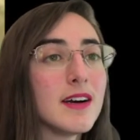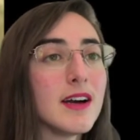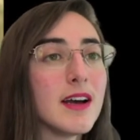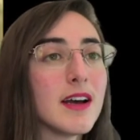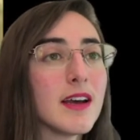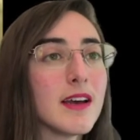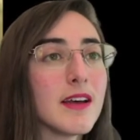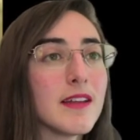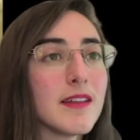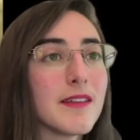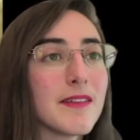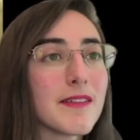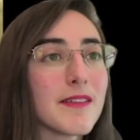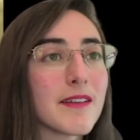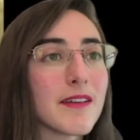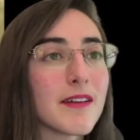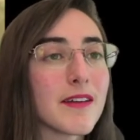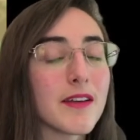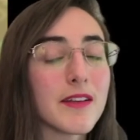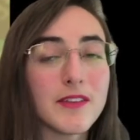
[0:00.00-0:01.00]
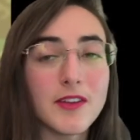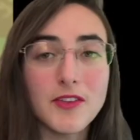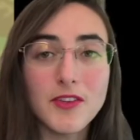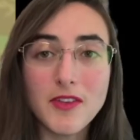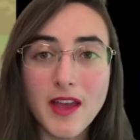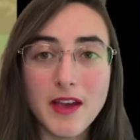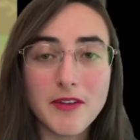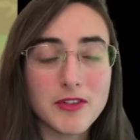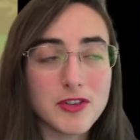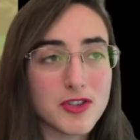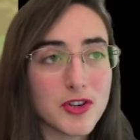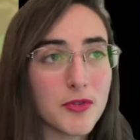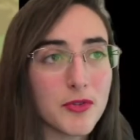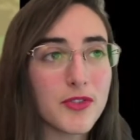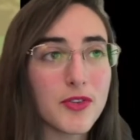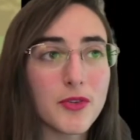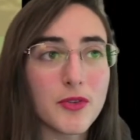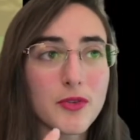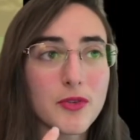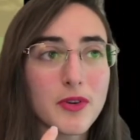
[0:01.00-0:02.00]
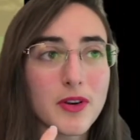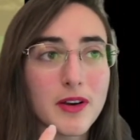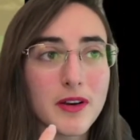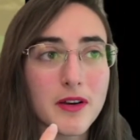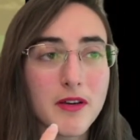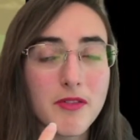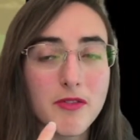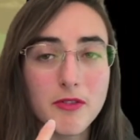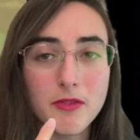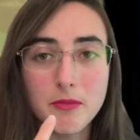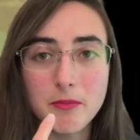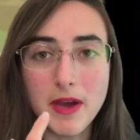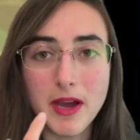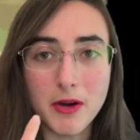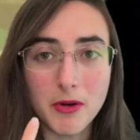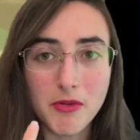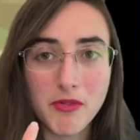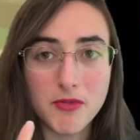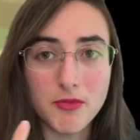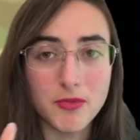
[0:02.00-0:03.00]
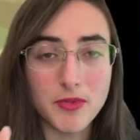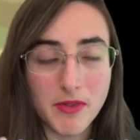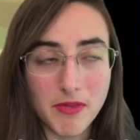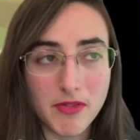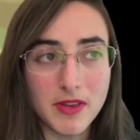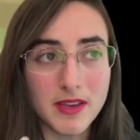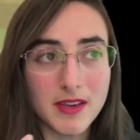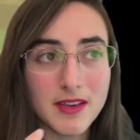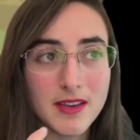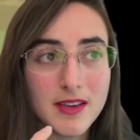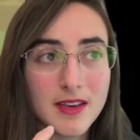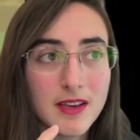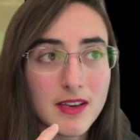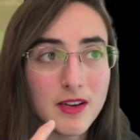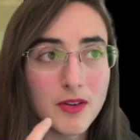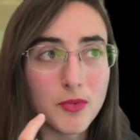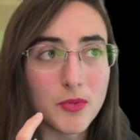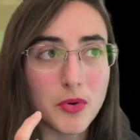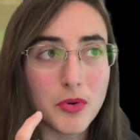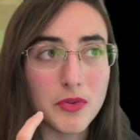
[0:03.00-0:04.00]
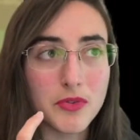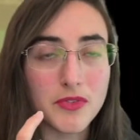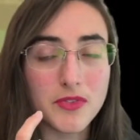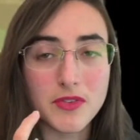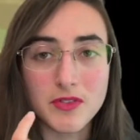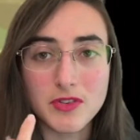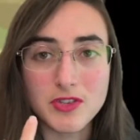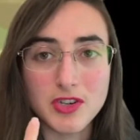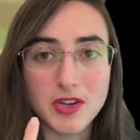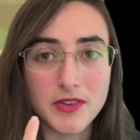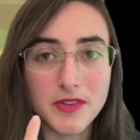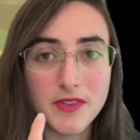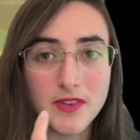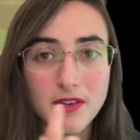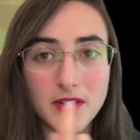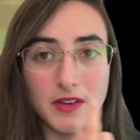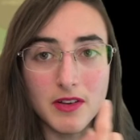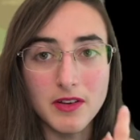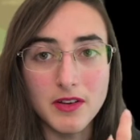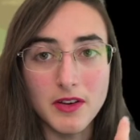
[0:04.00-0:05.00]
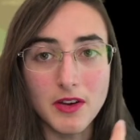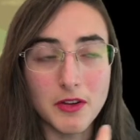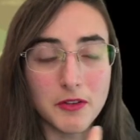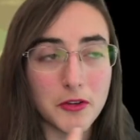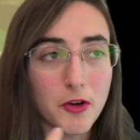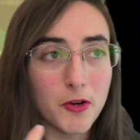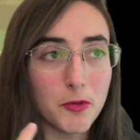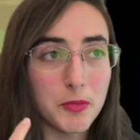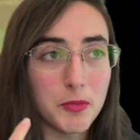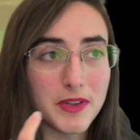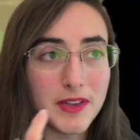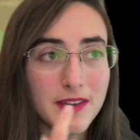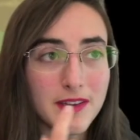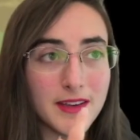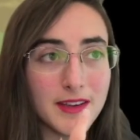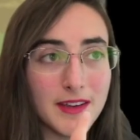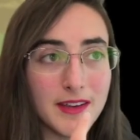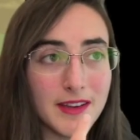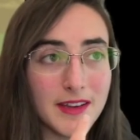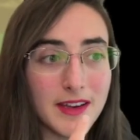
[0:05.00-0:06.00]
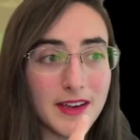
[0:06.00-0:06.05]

and it doesn't have a jaw, so the mouth, we think, was just an opening.